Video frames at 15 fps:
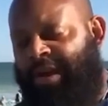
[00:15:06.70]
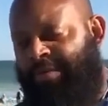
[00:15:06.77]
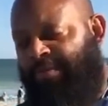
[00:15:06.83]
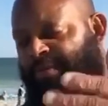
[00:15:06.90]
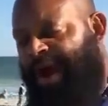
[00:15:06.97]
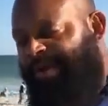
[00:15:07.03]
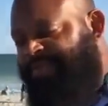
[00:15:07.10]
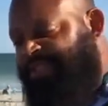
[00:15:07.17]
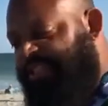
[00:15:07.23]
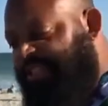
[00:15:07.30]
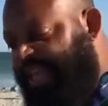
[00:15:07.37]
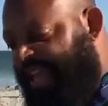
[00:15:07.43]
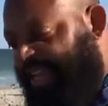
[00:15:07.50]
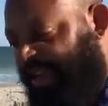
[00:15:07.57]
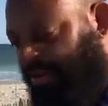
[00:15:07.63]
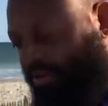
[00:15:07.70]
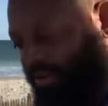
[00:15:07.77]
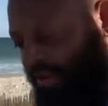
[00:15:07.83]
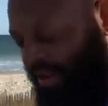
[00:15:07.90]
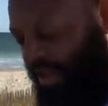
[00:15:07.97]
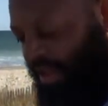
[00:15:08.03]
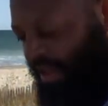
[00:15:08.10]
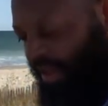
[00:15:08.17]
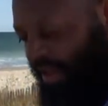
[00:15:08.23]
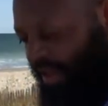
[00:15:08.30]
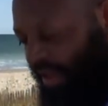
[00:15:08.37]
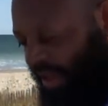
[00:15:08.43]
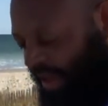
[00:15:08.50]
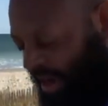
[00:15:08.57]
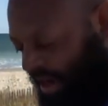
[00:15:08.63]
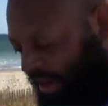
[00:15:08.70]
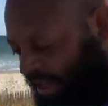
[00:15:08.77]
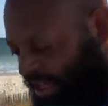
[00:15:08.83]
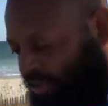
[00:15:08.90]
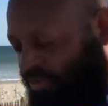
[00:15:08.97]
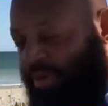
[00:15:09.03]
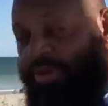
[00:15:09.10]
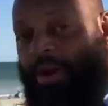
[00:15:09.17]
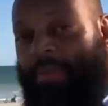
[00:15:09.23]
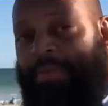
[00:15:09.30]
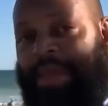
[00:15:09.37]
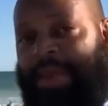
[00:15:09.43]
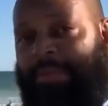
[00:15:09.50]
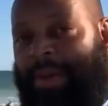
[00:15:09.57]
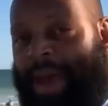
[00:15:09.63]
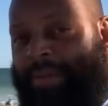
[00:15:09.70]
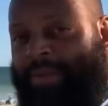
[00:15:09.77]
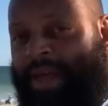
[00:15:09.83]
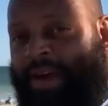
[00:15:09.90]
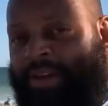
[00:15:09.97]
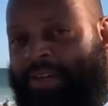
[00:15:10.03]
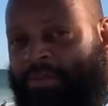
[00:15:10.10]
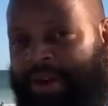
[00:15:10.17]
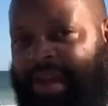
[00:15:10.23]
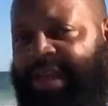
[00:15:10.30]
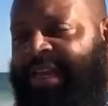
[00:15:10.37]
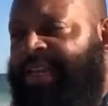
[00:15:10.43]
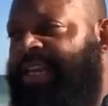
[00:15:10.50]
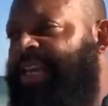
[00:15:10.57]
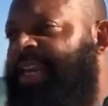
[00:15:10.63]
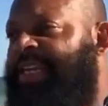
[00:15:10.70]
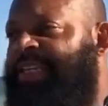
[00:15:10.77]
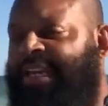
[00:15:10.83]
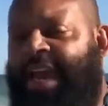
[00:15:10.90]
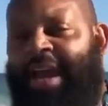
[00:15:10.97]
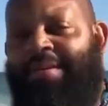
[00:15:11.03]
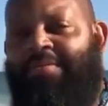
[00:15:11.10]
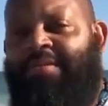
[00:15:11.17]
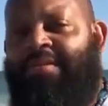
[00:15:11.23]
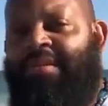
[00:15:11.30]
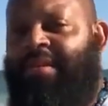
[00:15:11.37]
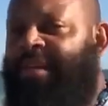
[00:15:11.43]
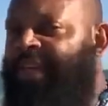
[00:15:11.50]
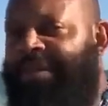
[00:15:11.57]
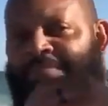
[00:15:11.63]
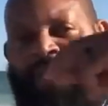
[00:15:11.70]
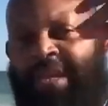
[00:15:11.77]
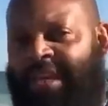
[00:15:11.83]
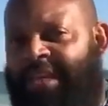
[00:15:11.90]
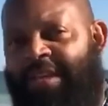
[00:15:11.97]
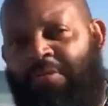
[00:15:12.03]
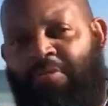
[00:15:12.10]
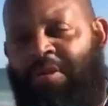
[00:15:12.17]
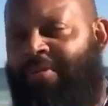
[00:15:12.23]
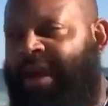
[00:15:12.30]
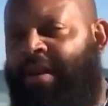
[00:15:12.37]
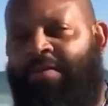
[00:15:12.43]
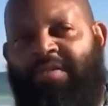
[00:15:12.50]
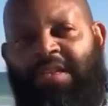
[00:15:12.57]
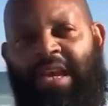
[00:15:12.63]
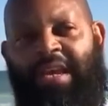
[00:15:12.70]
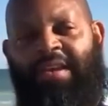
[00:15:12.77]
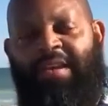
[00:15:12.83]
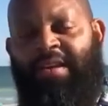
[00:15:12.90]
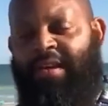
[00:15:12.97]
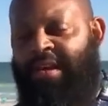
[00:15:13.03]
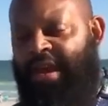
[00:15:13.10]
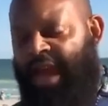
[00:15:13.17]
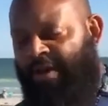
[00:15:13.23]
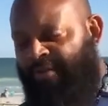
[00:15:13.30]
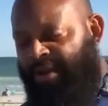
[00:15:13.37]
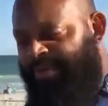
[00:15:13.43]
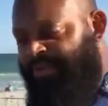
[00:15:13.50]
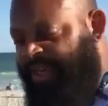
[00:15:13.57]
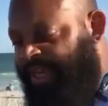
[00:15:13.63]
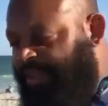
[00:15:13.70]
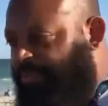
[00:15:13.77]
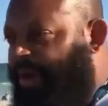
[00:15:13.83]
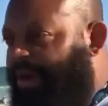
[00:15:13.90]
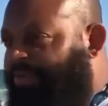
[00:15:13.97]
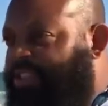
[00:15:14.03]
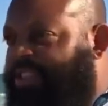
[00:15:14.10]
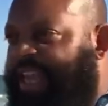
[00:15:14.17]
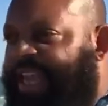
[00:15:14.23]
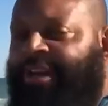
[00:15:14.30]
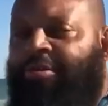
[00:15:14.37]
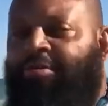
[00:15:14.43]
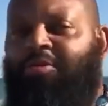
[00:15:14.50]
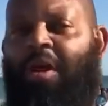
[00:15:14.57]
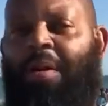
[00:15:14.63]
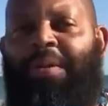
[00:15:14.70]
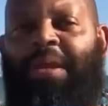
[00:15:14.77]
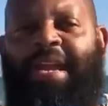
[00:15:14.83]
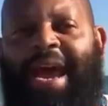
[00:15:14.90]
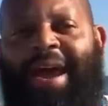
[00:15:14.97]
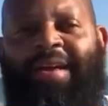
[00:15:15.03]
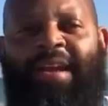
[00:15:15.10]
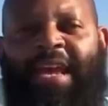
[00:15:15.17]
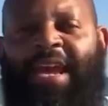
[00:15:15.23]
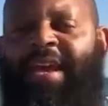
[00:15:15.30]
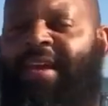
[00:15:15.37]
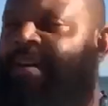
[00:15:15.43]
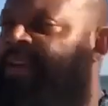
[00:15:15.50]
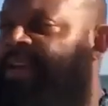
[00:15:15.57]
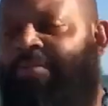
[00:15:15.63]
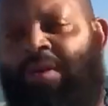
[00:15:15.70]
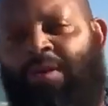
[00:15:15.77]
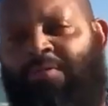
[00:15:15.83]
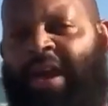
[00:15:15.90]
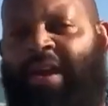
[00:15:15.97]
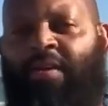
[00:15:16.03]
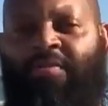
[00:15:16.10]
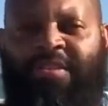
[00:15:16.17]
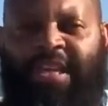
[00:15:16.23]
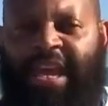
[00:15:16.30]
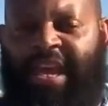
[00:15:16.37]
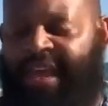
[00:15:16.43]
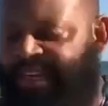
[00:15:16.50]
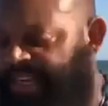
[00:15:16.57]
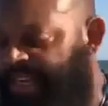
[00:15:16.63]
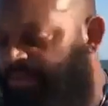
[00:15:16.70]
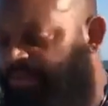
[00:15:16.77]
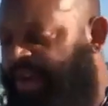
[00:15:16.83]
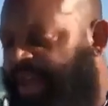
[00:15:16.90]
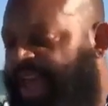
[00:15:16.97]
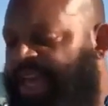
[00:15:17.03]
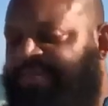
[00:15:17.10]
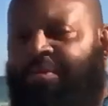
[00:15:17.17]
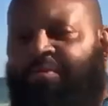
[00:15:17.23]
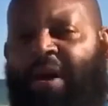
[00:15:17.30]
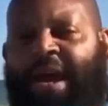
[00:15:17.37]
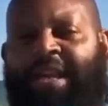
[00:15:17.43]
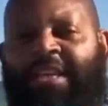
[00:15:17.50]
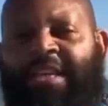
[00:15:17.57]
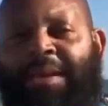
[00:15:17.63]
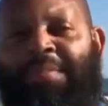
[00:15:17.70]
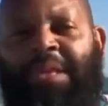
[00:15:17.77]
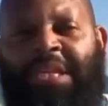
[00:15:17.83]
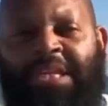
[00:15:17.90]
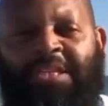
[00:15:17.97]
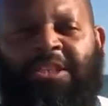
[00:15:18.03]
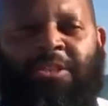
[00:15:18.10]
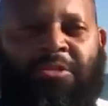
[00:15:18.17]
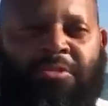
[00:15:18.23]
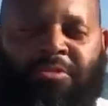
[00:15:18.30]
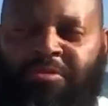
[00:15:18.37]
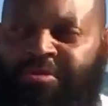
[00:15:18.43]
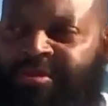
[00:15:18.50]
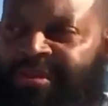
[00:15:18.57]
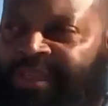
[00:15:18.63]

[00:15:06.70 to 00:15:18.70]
read in prophecy saying that uh, Israel gonna be in Babylon the Great in the end times. He meant it, it went right over his head. I read him another prophecy saying that who's gonna be in our land. It went right over his head. Then he want to ask me why the Yemeni Jews